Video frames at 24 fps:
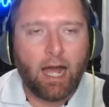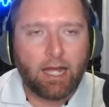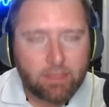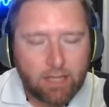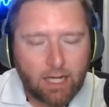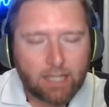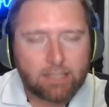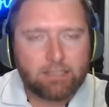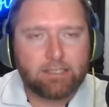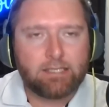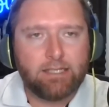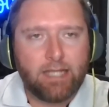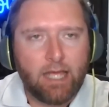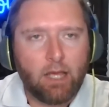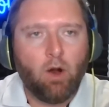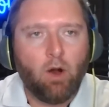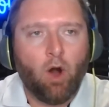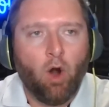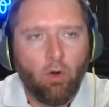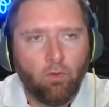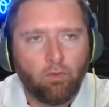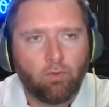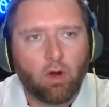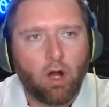I thought today
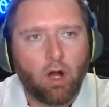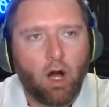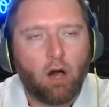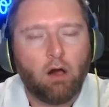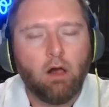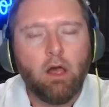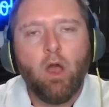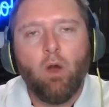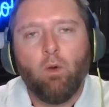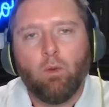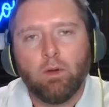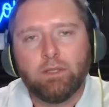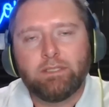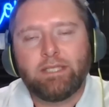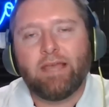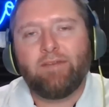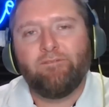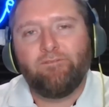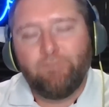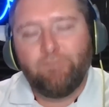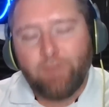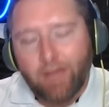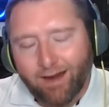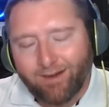overall was a
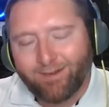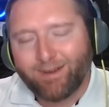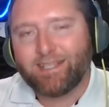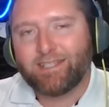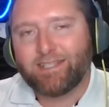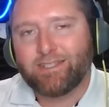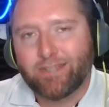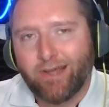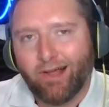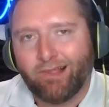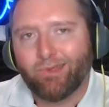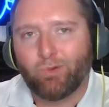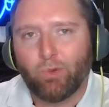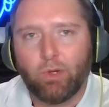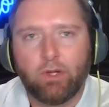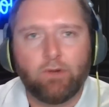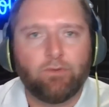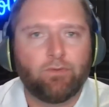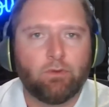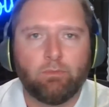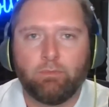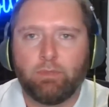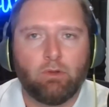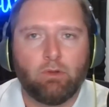very solid win
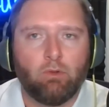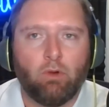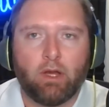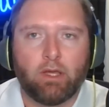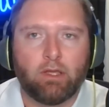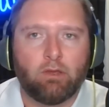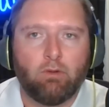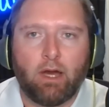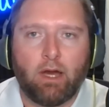for BYU.